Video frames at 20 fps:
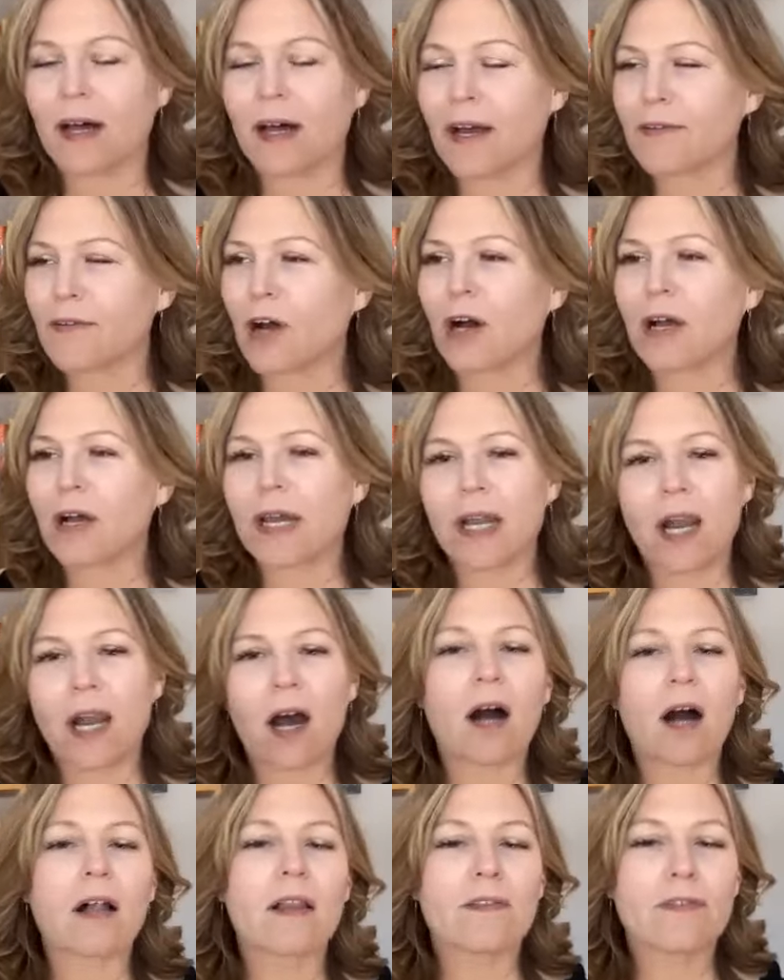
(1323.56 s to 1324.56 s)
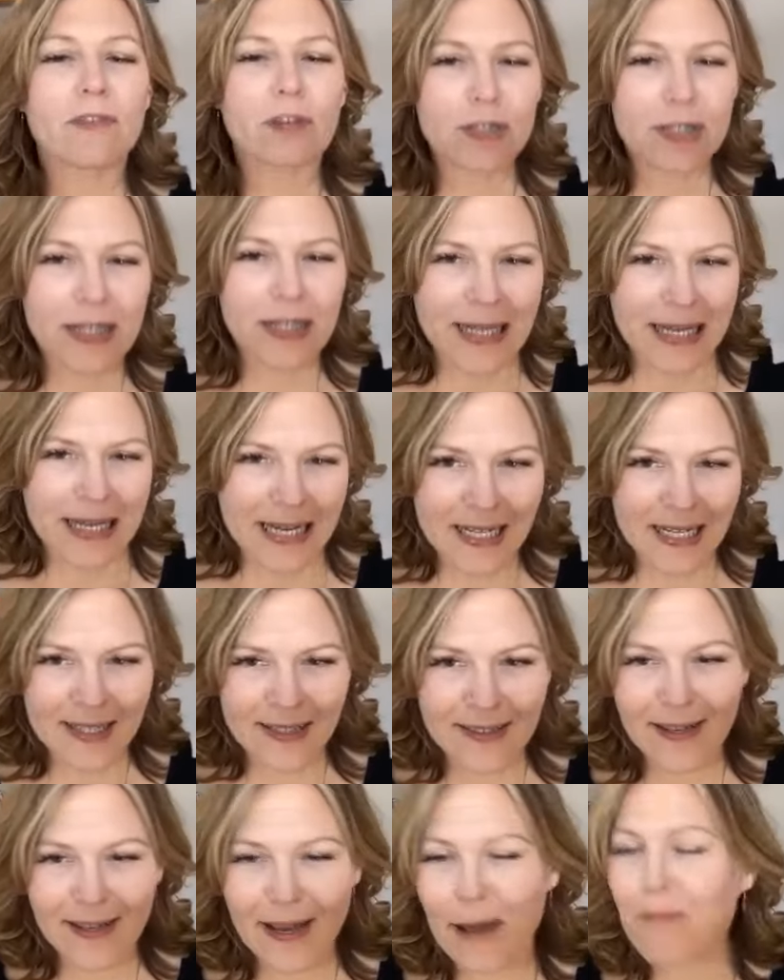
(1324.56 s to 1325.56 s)
I'll have I'll get all of those links
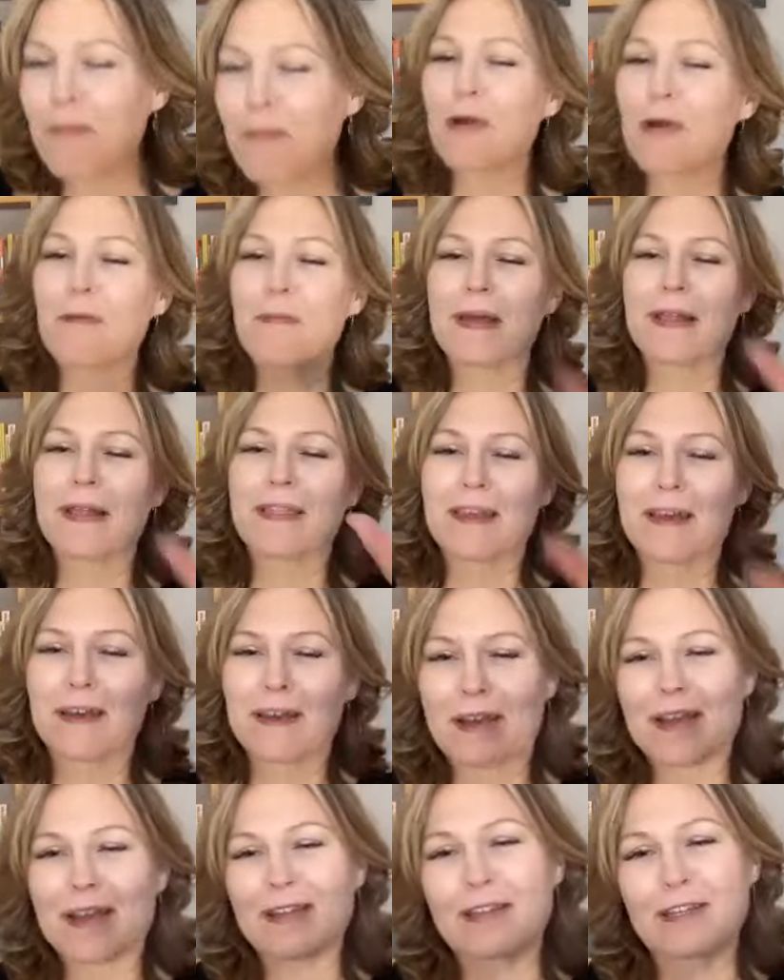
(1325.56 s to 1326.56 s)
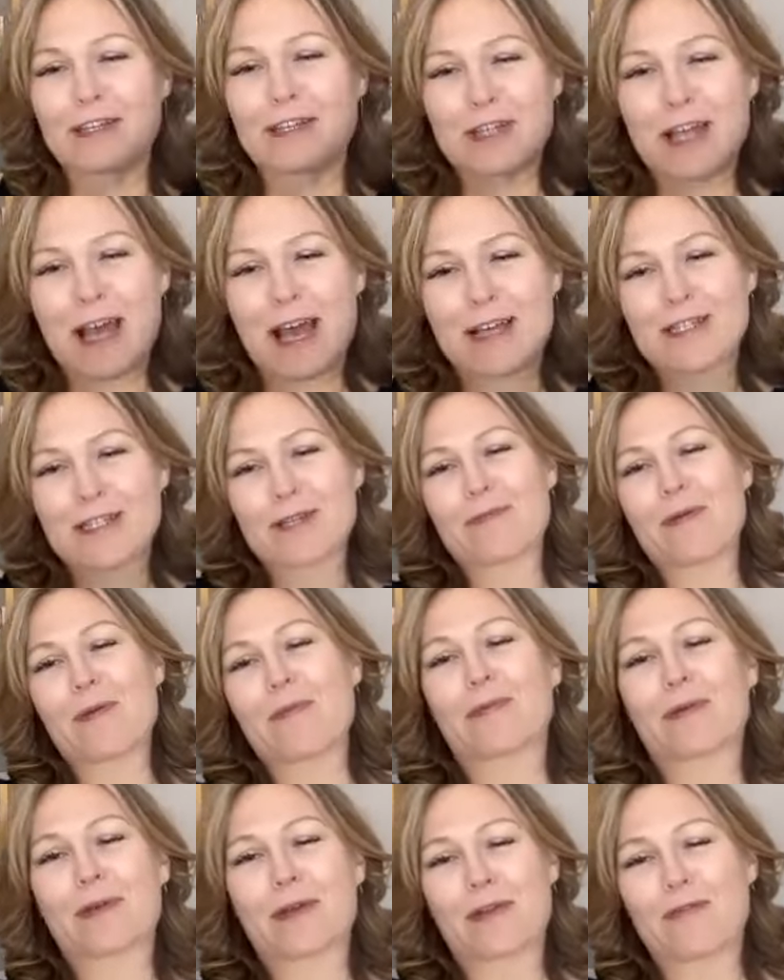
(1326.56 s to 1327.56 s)
and put them in the in okay. the chat so
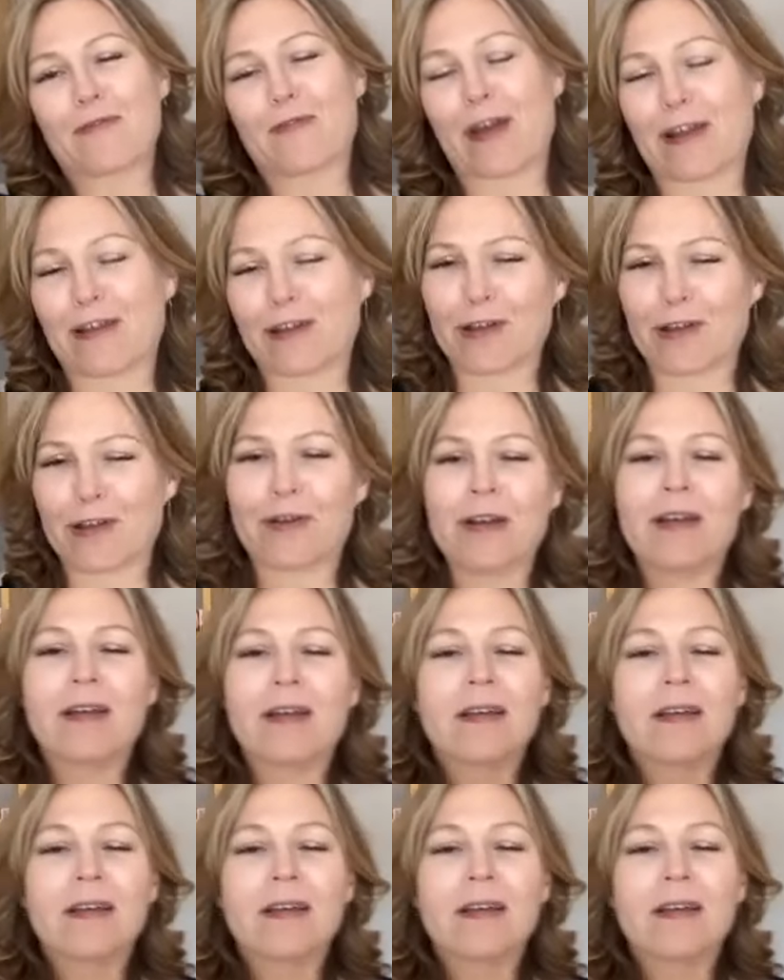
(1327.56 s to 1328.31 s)
people can find you.